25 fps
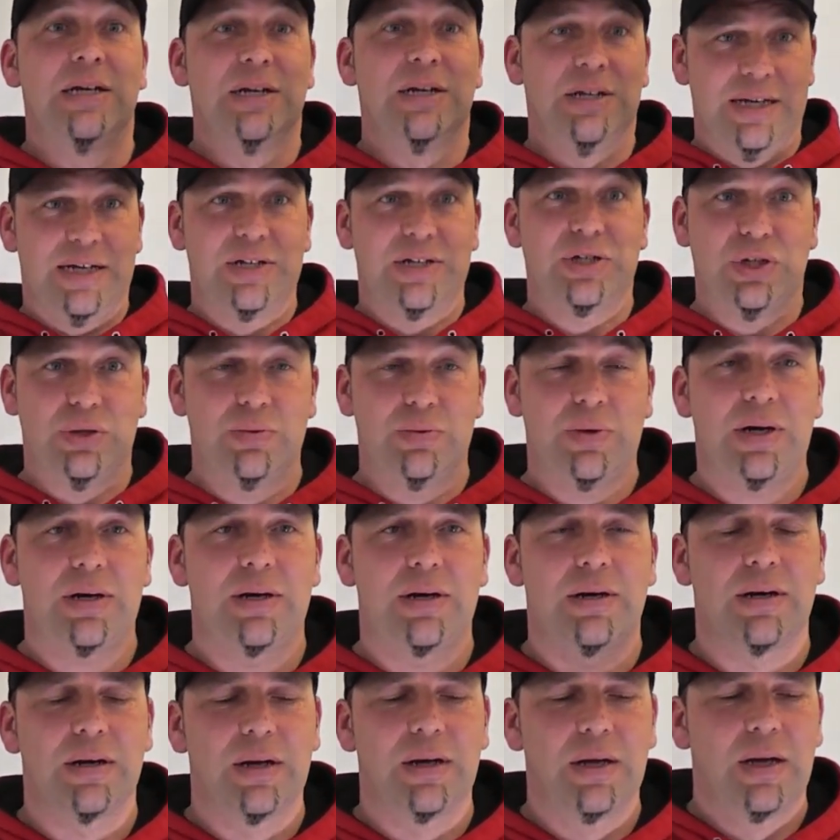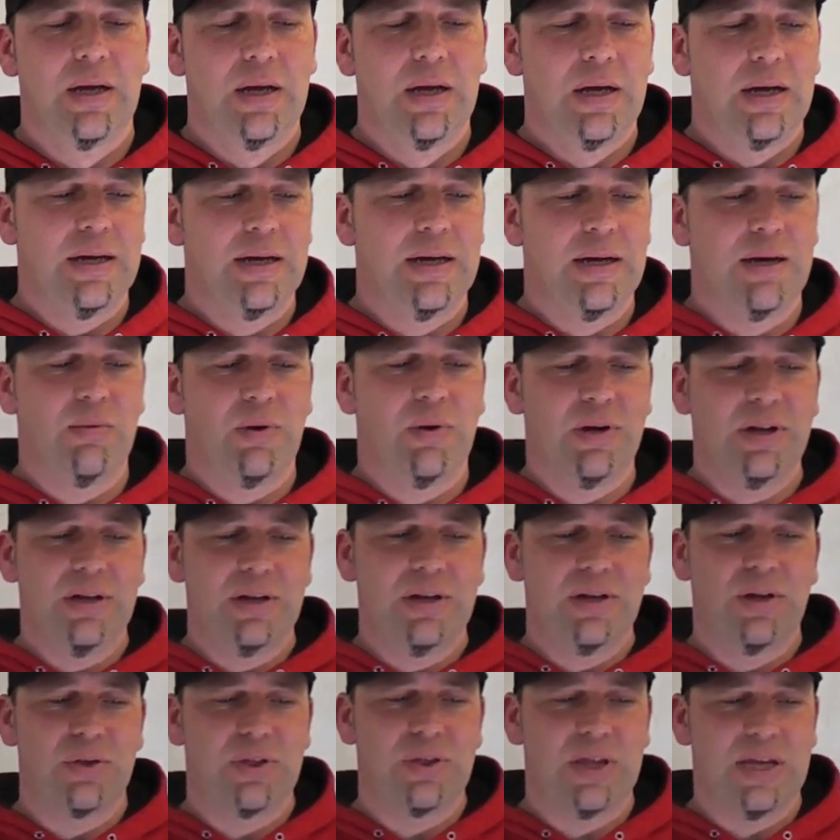Yes, you are. One
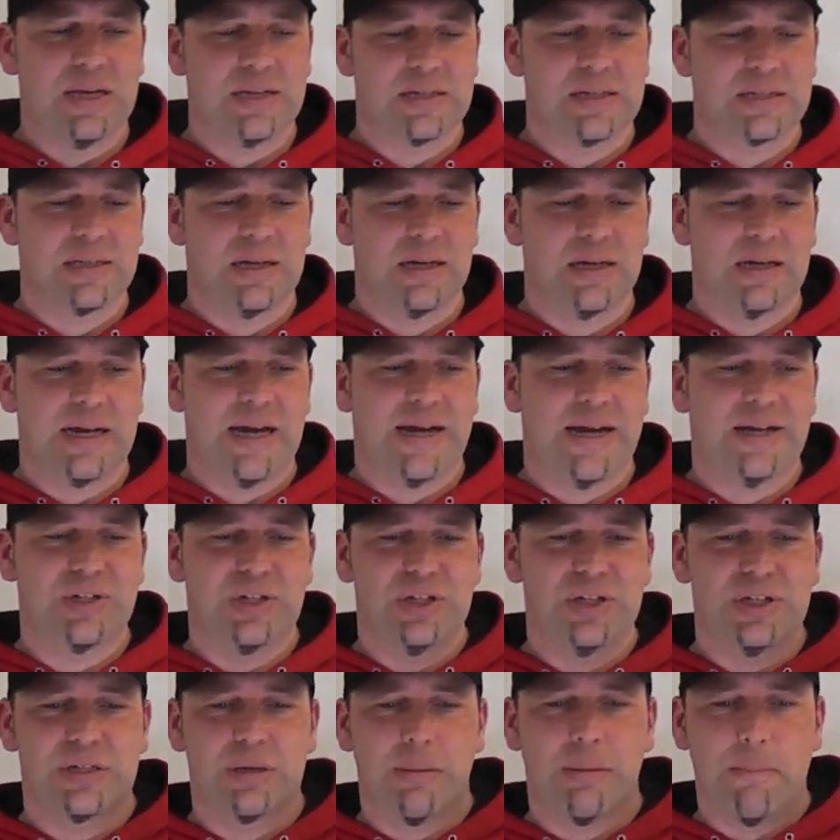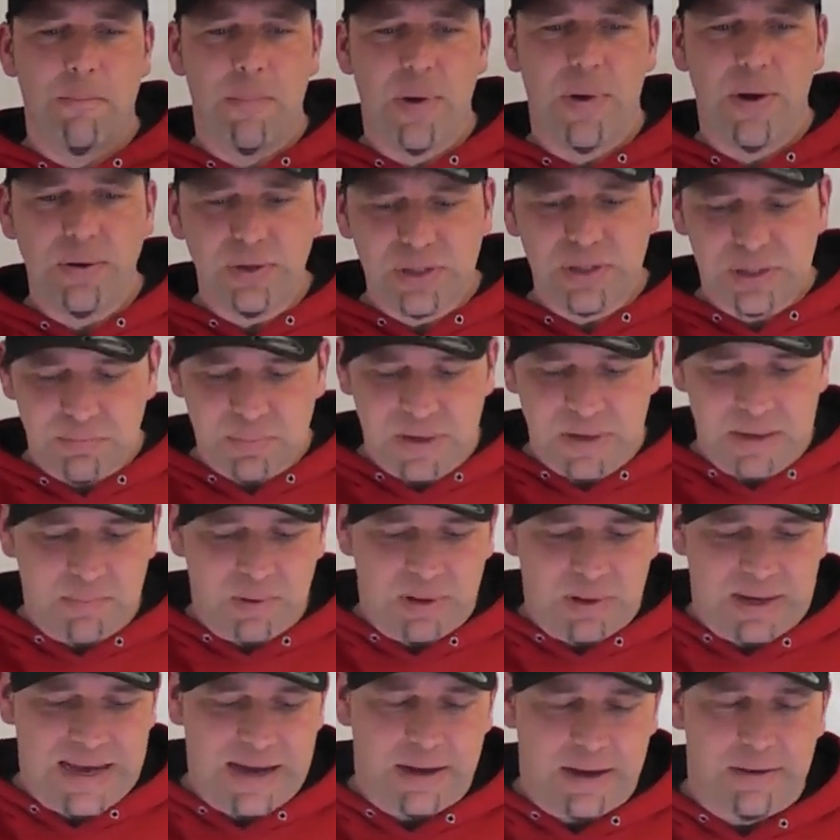of the things that catches most
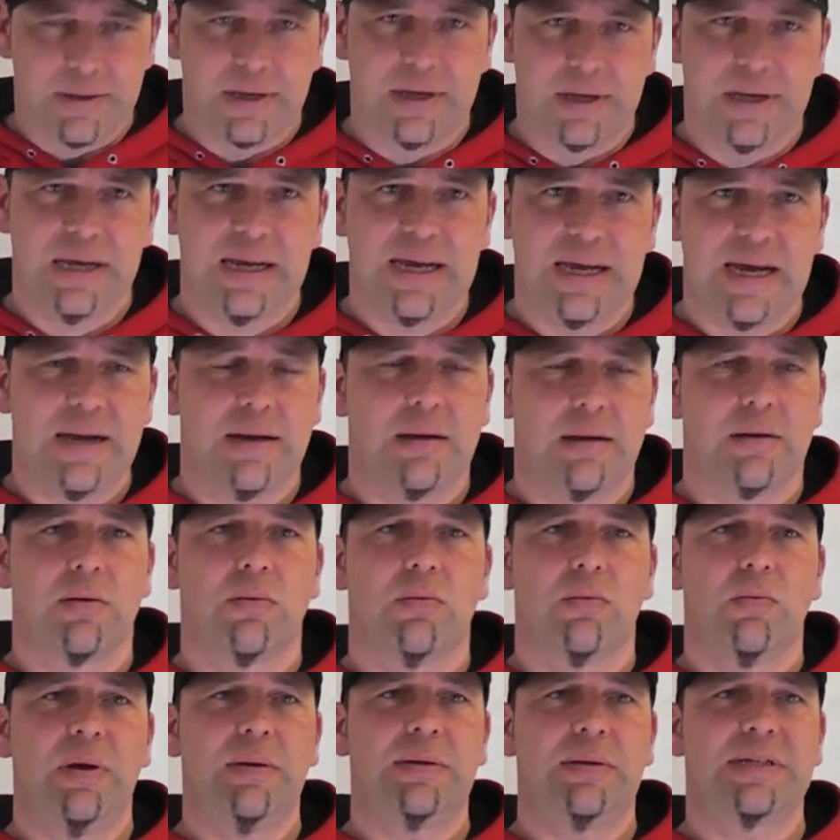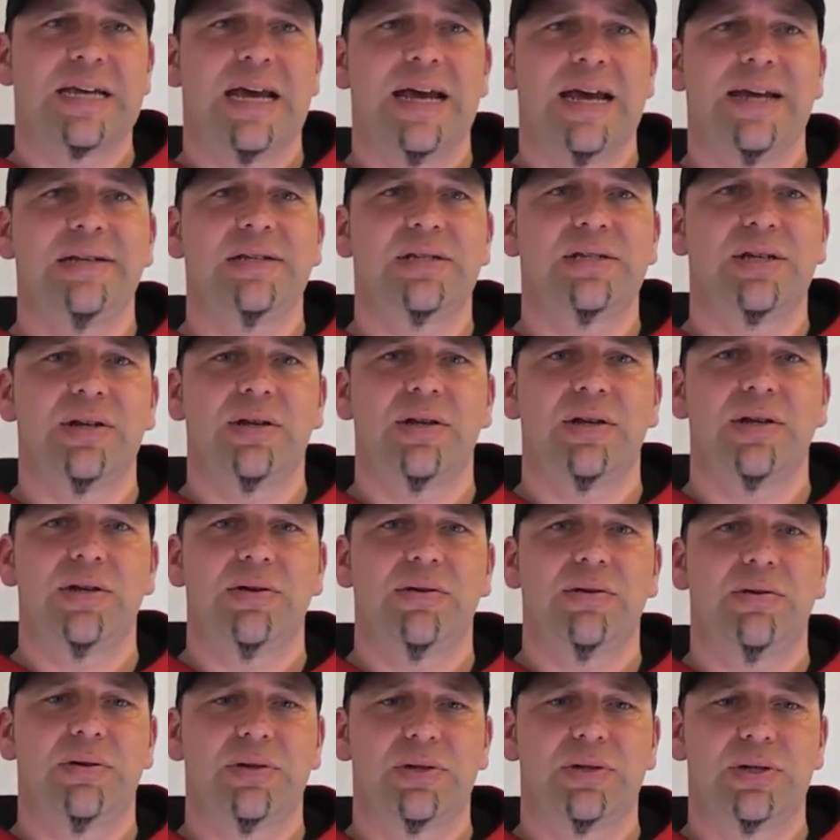people out, and again, we tend to
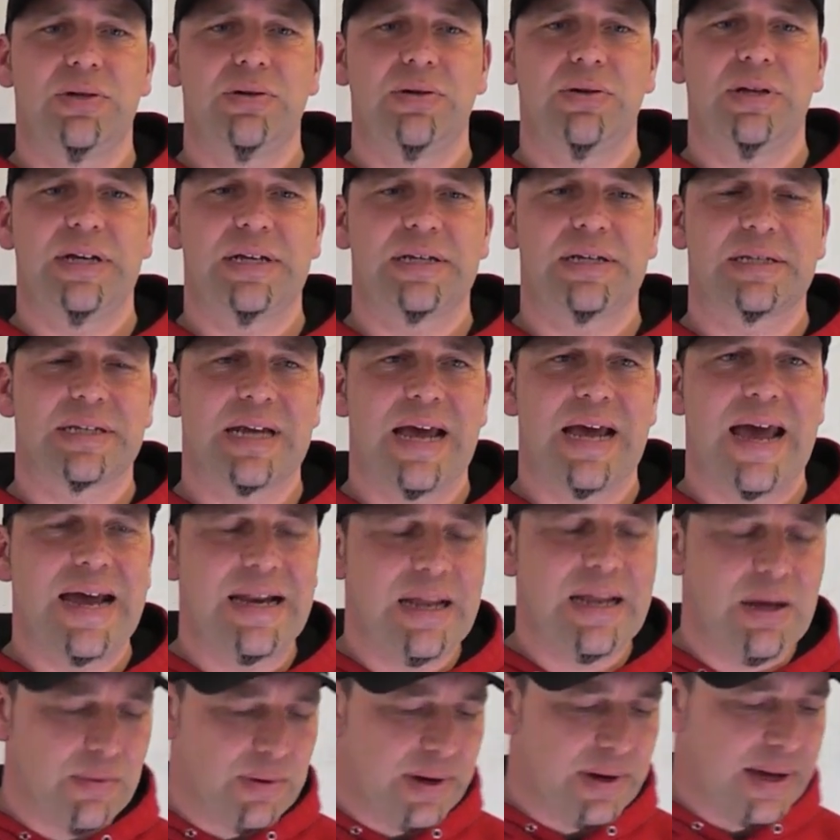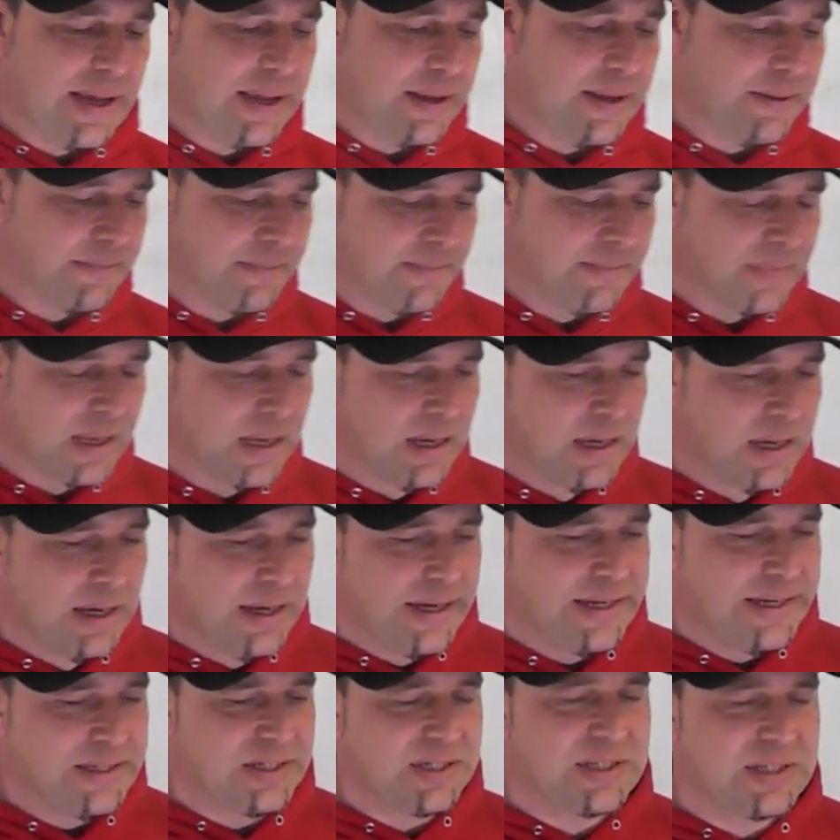do this anyway,
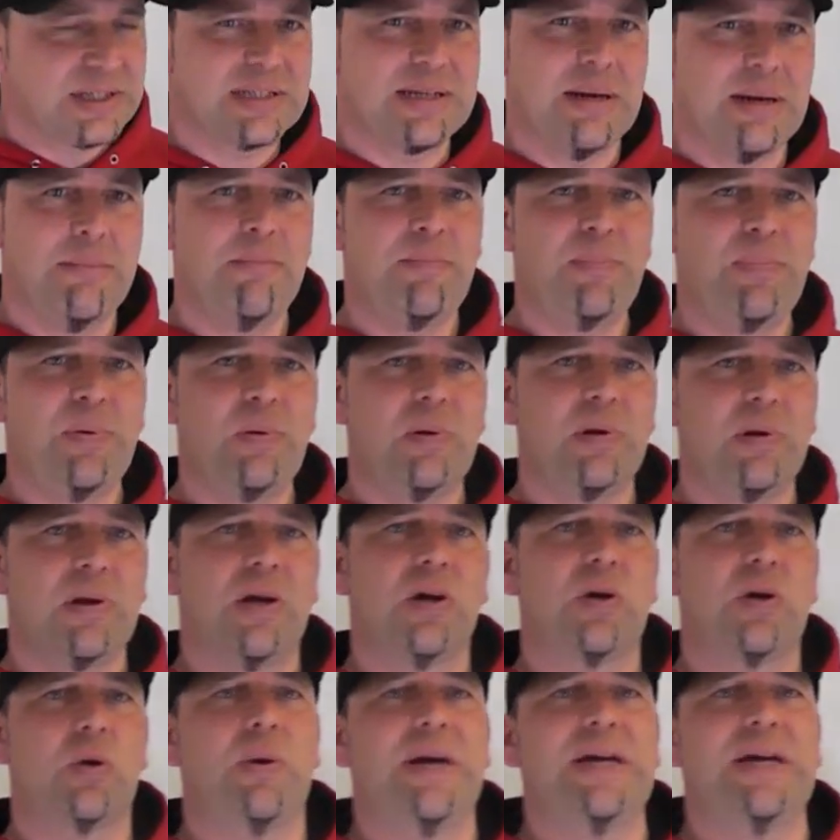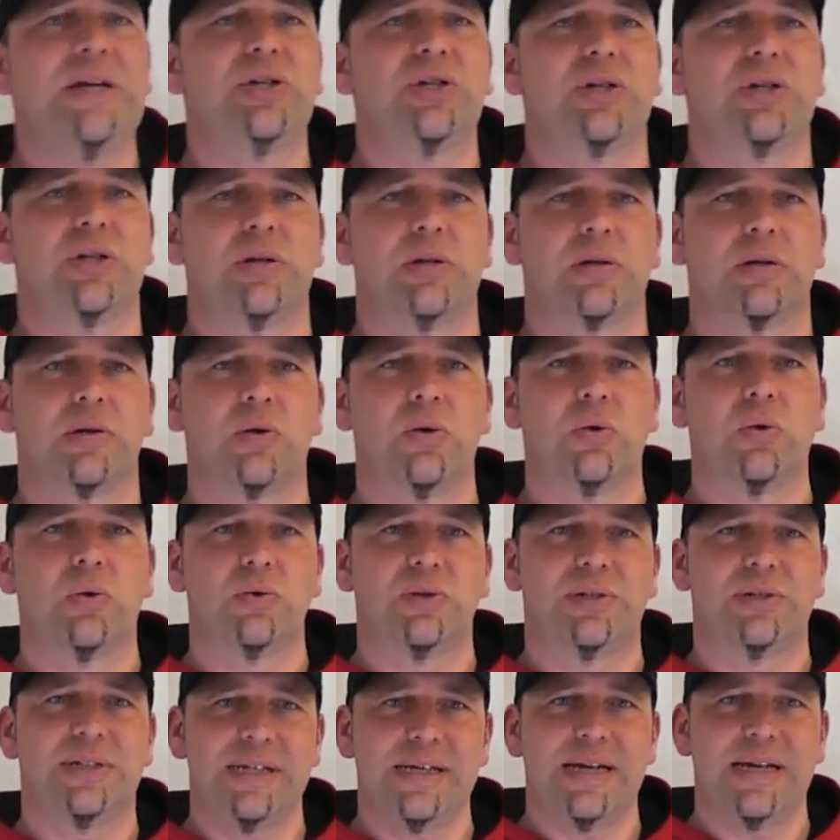is a simple equation
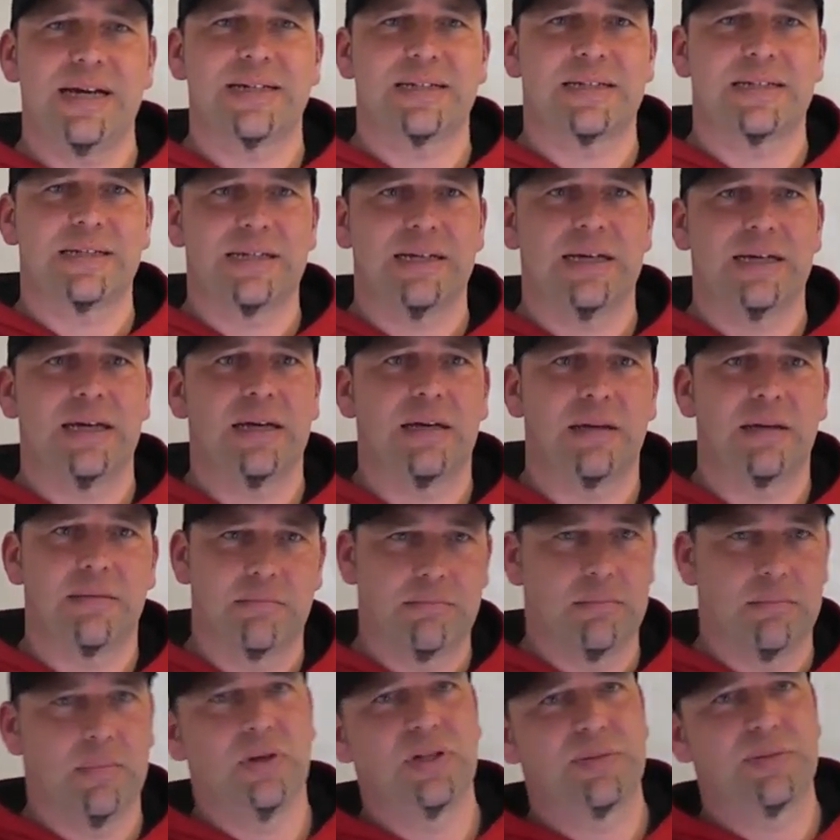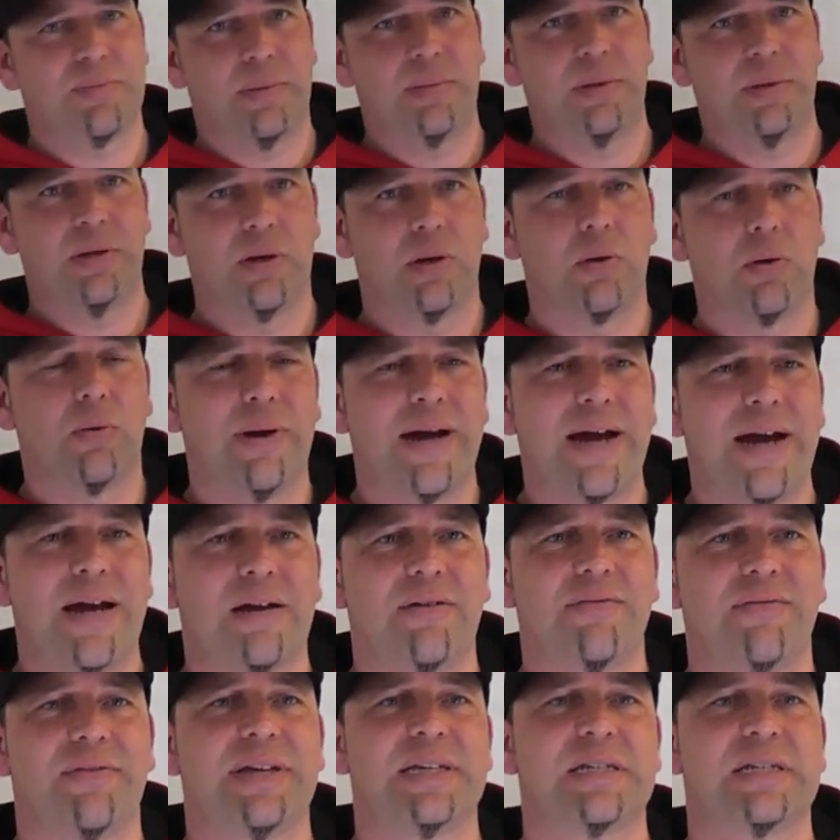called DST. Most probably are
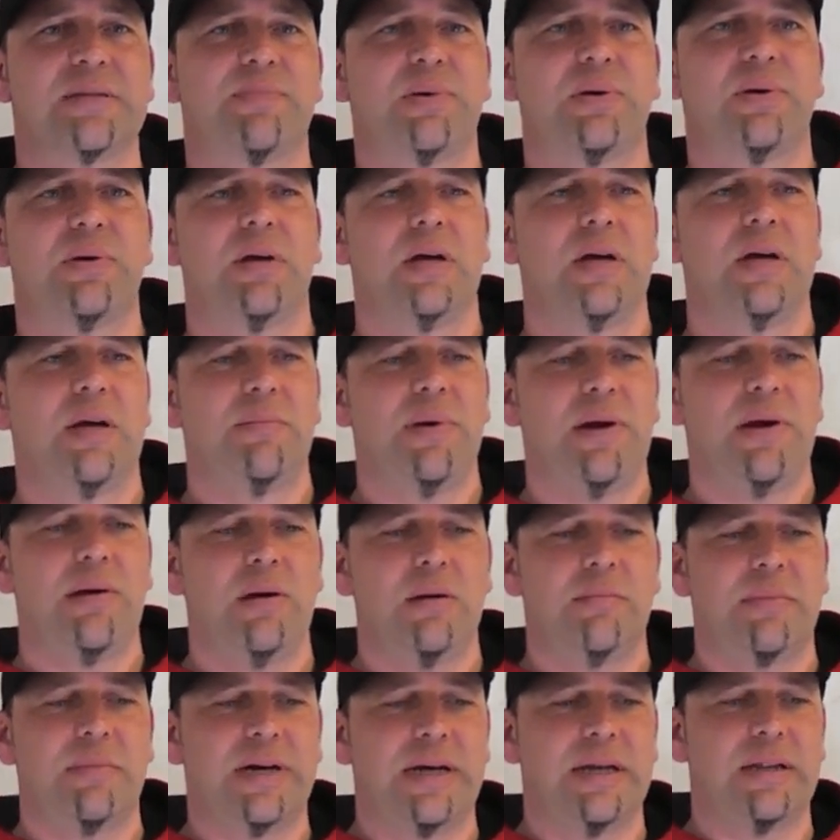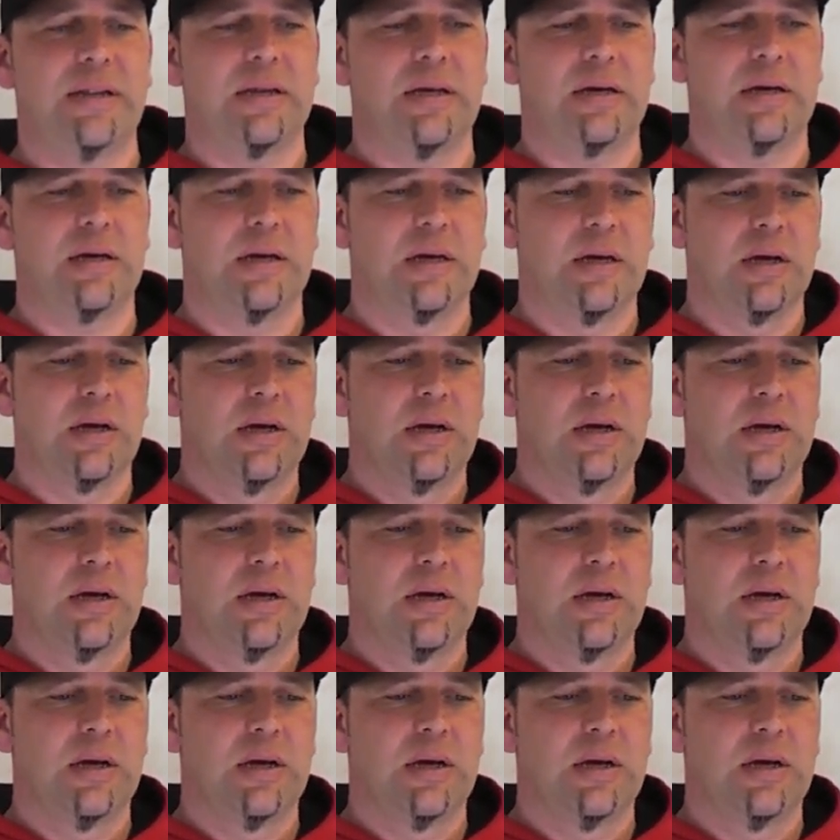aware of this, but bear in mind that